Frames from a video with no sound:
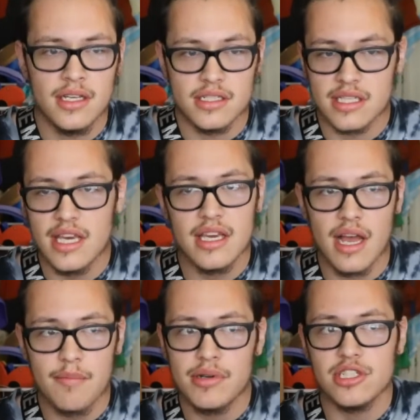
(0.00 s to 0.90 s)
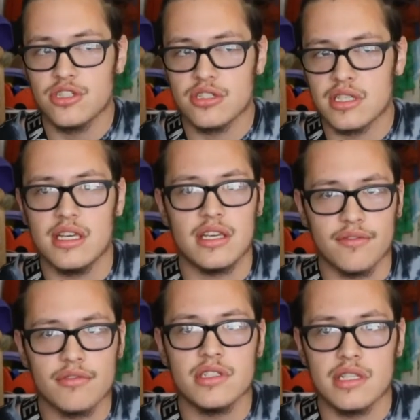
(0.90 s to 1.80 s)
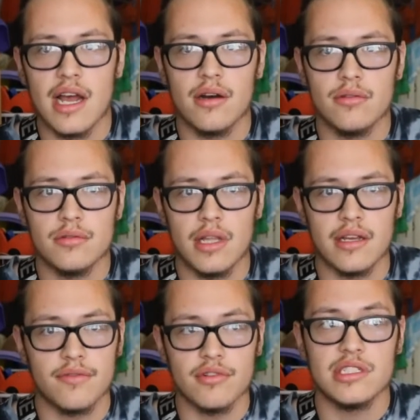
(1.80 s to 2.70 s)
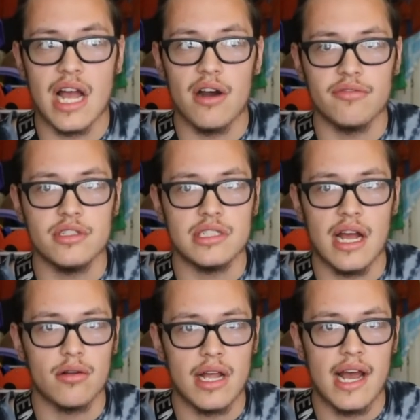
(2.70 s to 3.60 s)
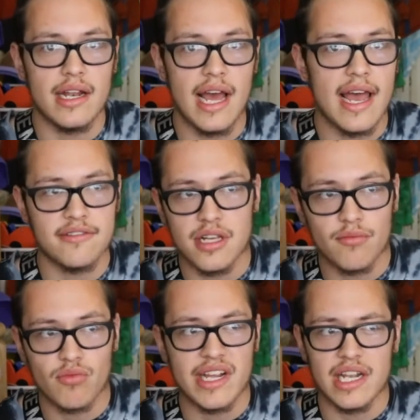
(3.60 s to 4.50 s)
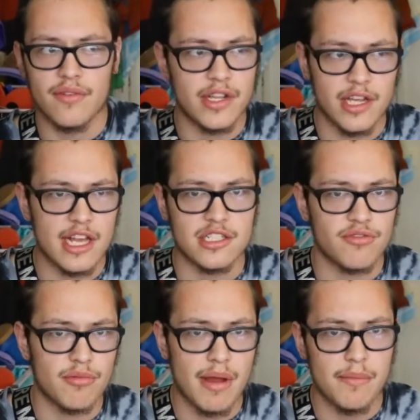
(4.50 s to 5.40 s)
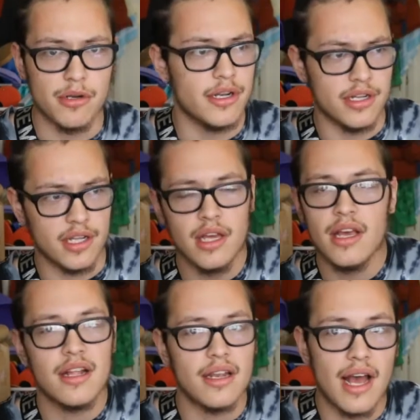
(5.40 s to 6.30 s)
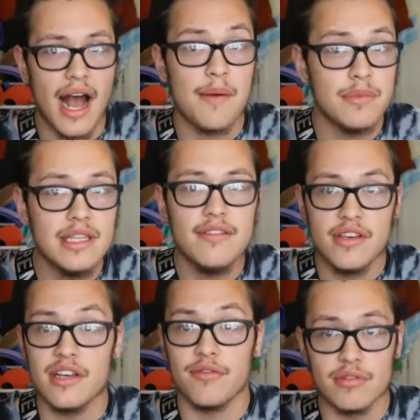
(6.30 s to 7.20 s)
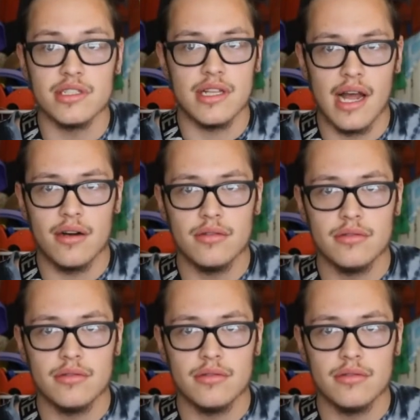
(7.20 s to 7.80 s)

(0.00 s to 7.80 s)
Ski, I'm pretty sure Ski can freestyle. Like, freestyle. Not have something written in it, he has it remembered in it. Nah, I believe he can freestyle.